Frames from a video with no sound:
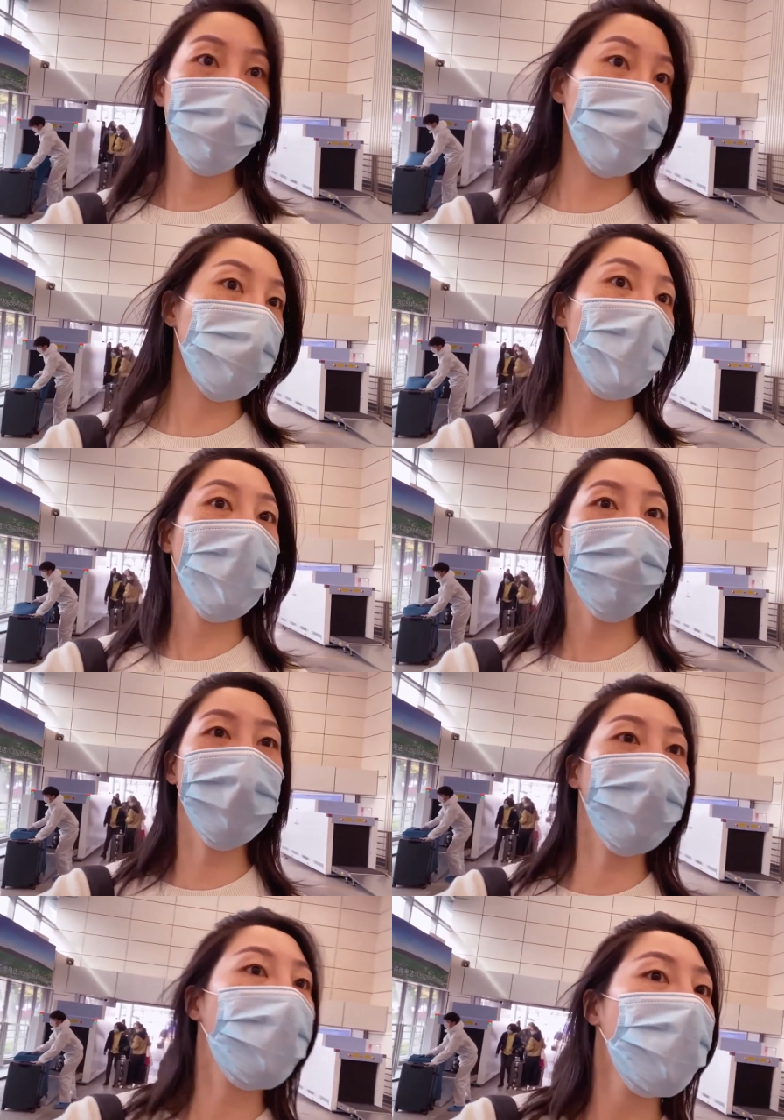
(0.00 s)
This time
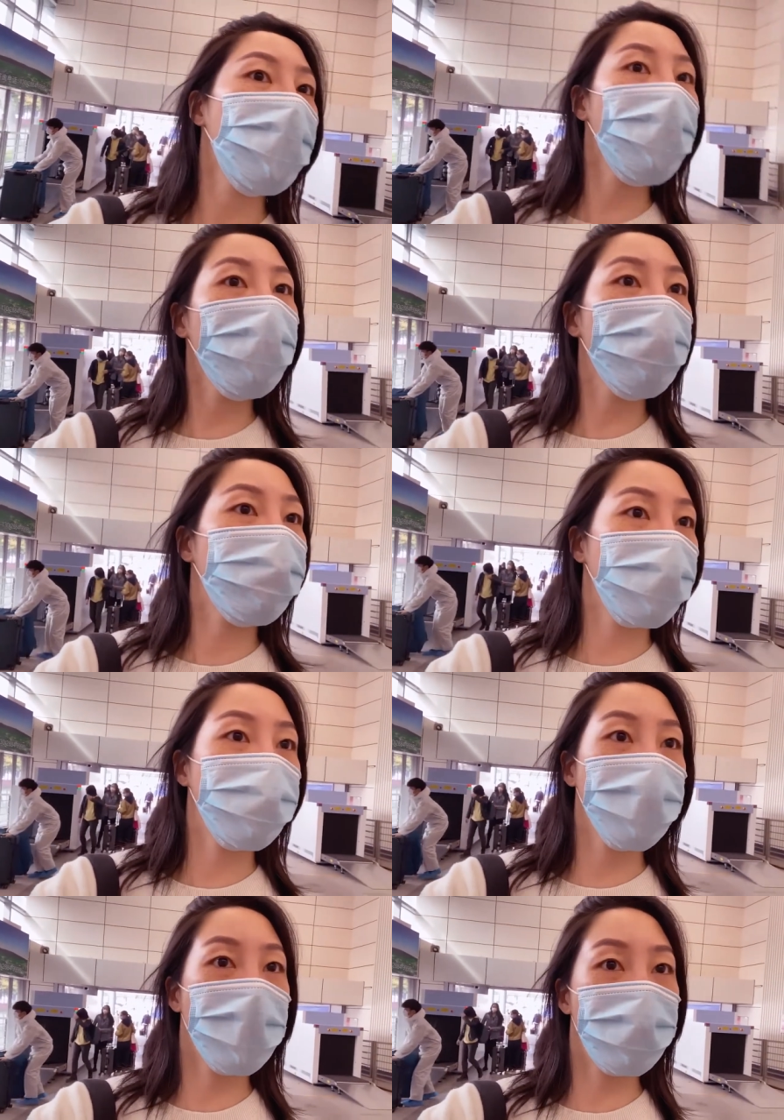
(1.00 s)
there's a good
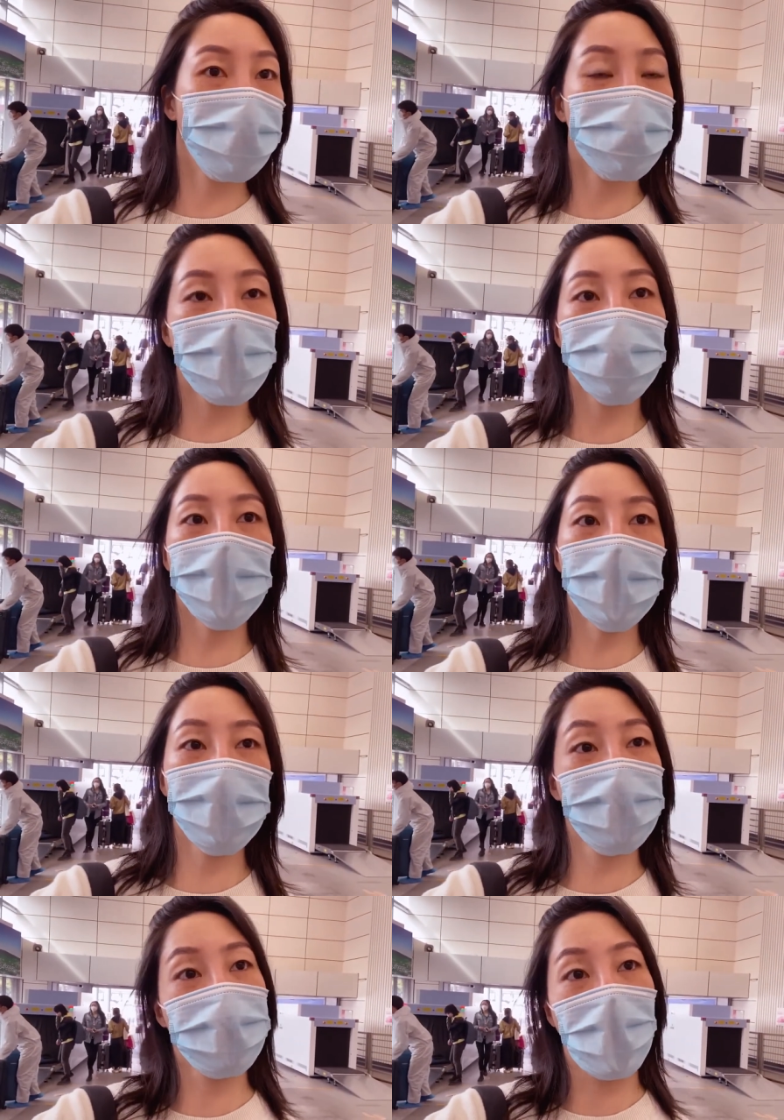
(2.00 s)
50 people in front of me
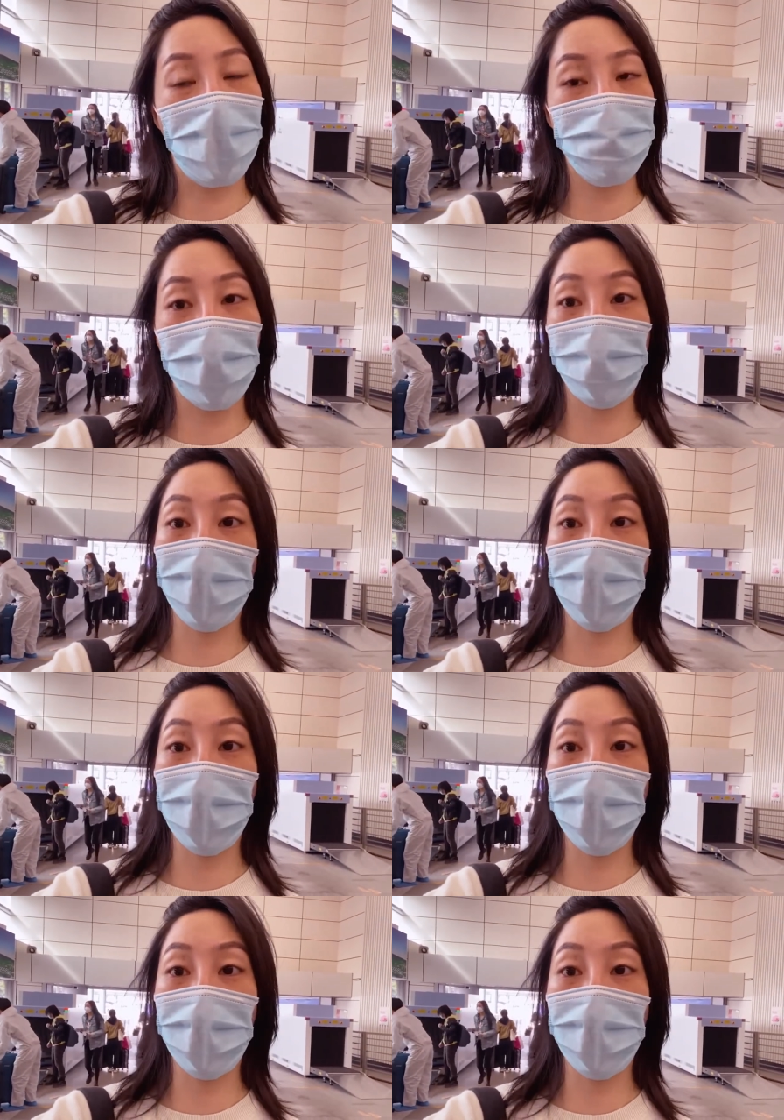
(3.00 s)
and it's a half hour